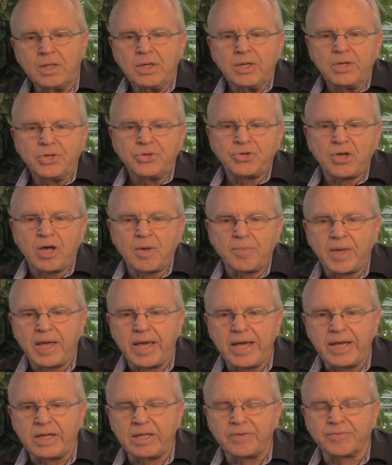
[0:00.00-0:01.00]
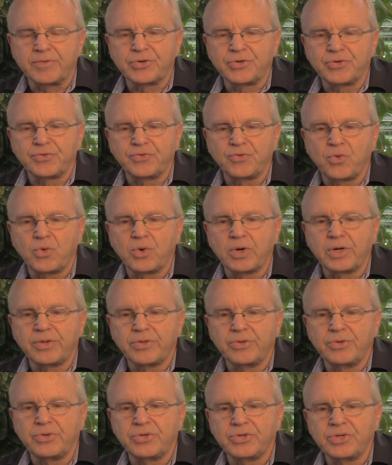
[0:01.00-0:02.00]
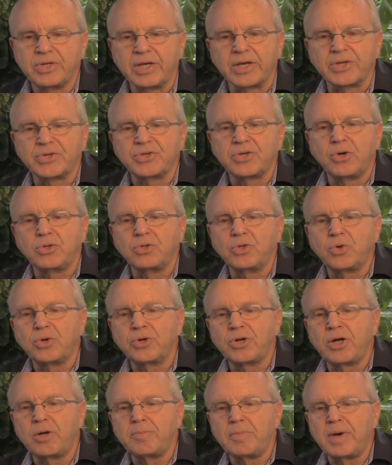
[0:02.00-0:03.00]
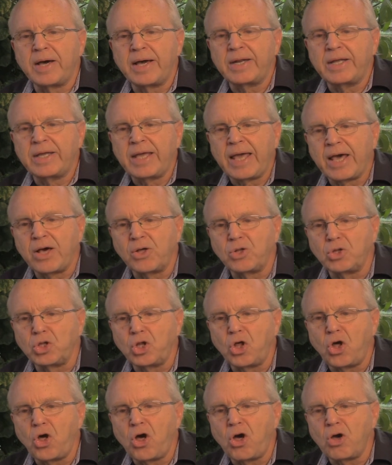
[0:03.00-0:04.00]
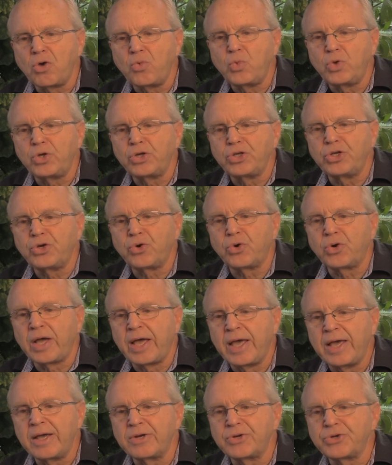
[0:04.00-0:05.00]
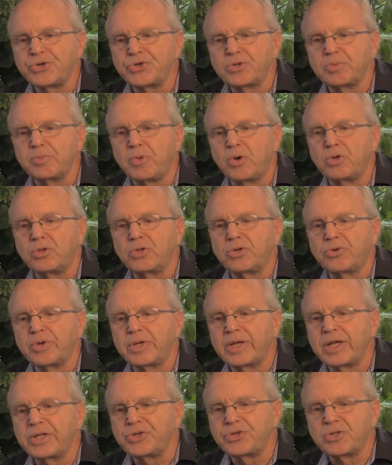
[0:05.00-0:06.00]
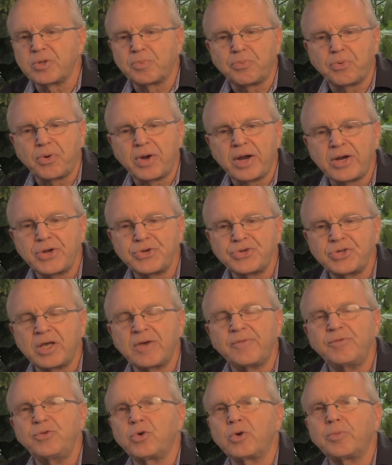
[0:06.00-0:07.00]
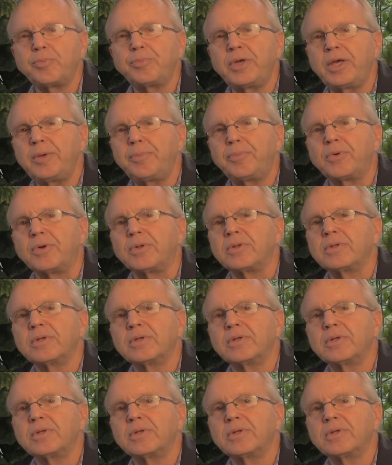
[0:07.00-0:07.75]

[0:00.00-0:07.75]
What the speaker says: Psalm 80, verse 4 through 6. O Lord Almighty, how long will your anger smolder against the prayers of your people?